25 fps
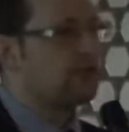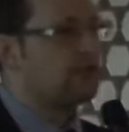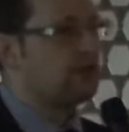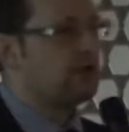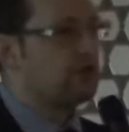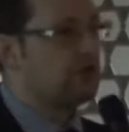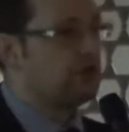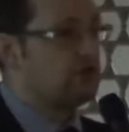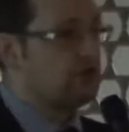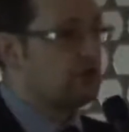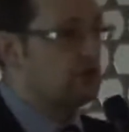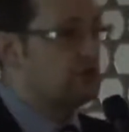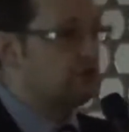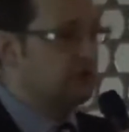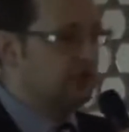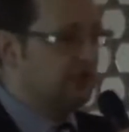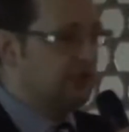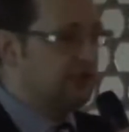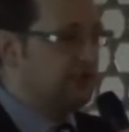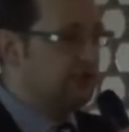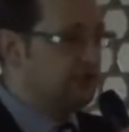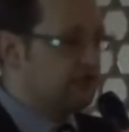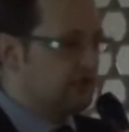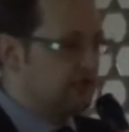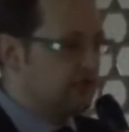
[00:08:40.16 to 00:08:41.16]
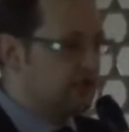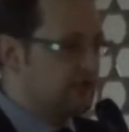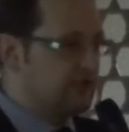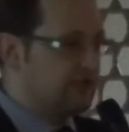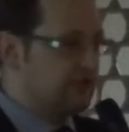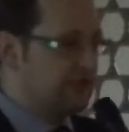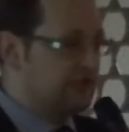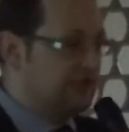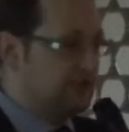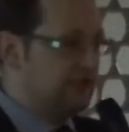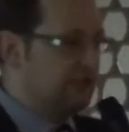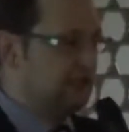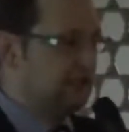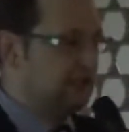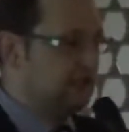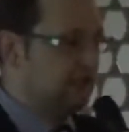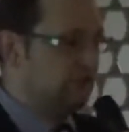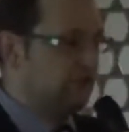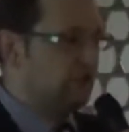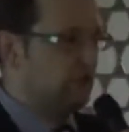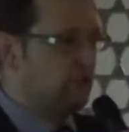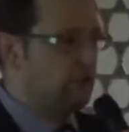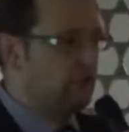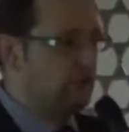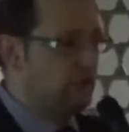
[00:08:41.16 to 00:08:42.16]
The due diligence didn't
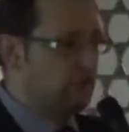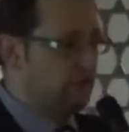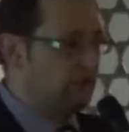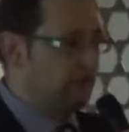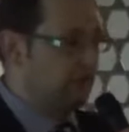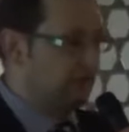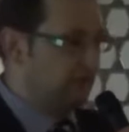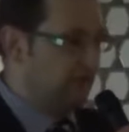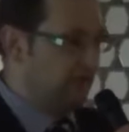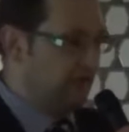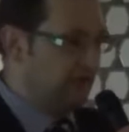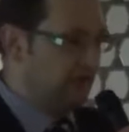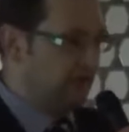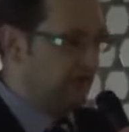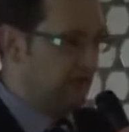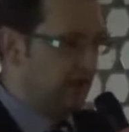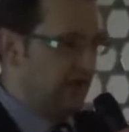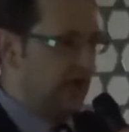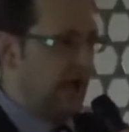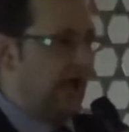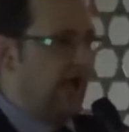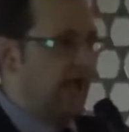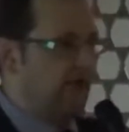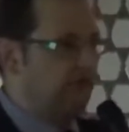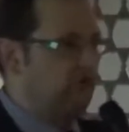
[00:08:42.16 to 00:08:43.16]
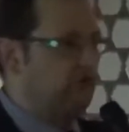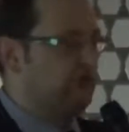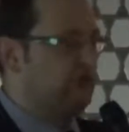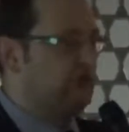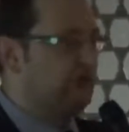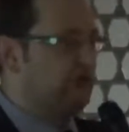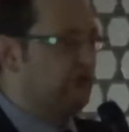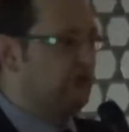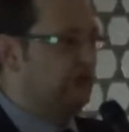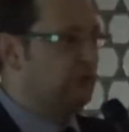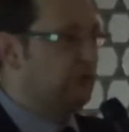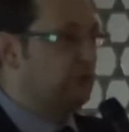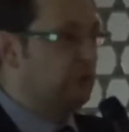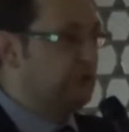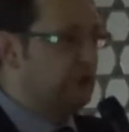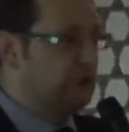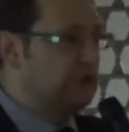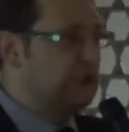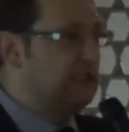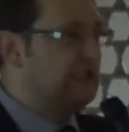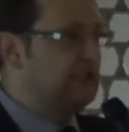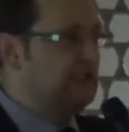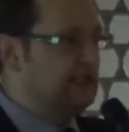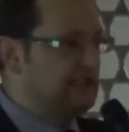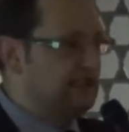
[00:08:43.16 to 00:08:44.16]
inform us of everything we
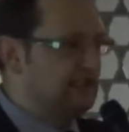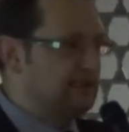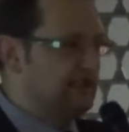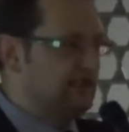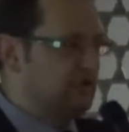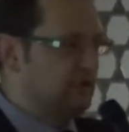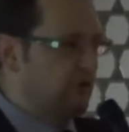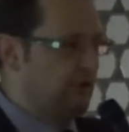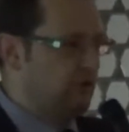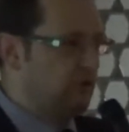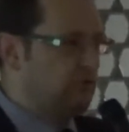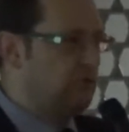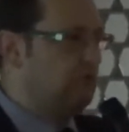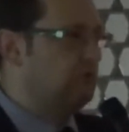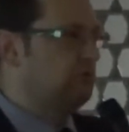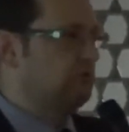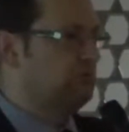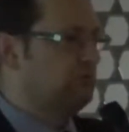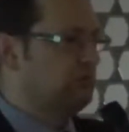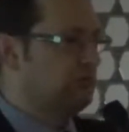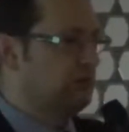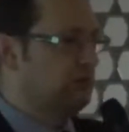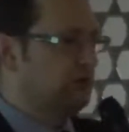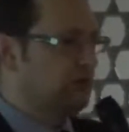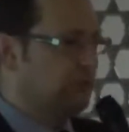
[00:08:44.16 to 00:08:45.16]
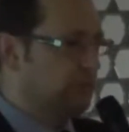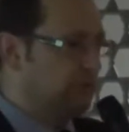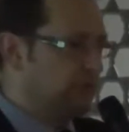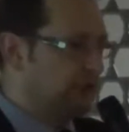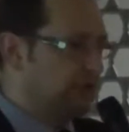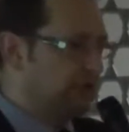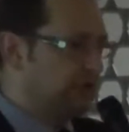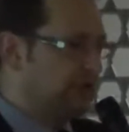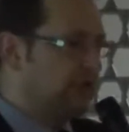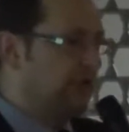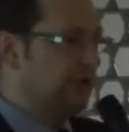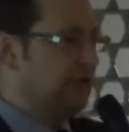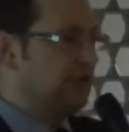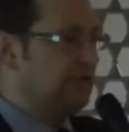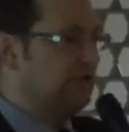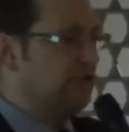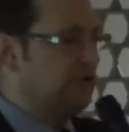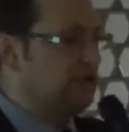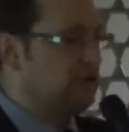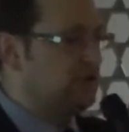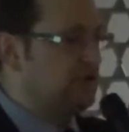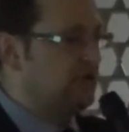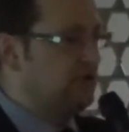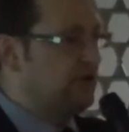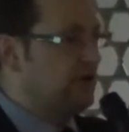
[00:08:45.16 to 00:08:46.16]
needed to know, but it gave
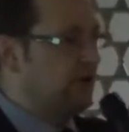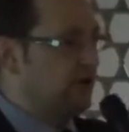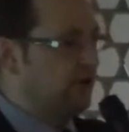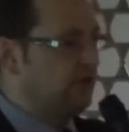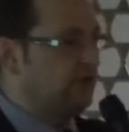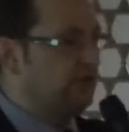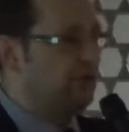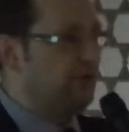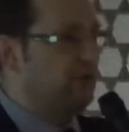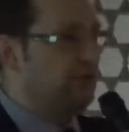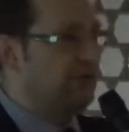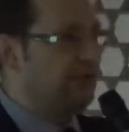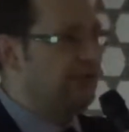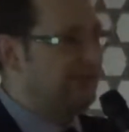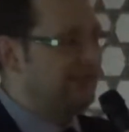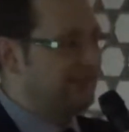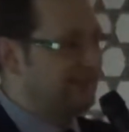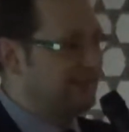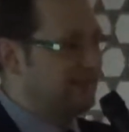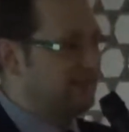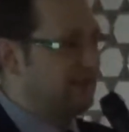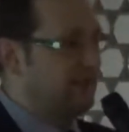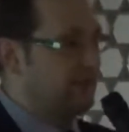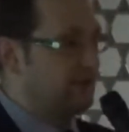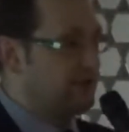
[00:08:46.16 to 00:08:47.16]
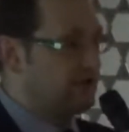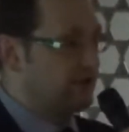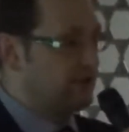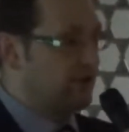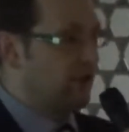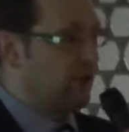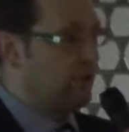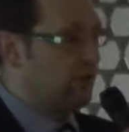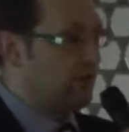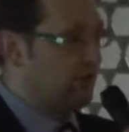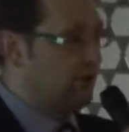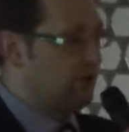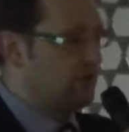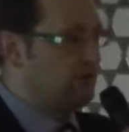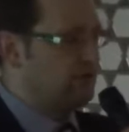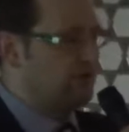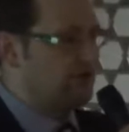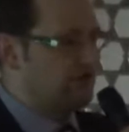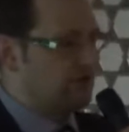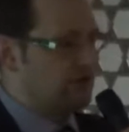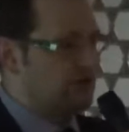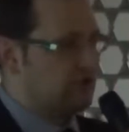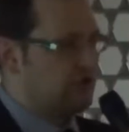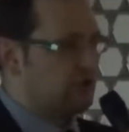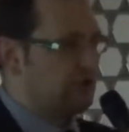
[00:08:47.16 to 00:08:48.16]
us enough to make a, a stop-go
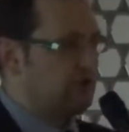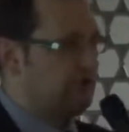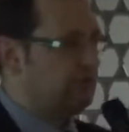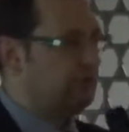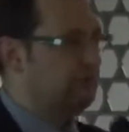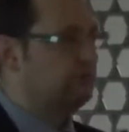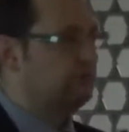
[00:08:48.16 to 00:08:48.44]
decision.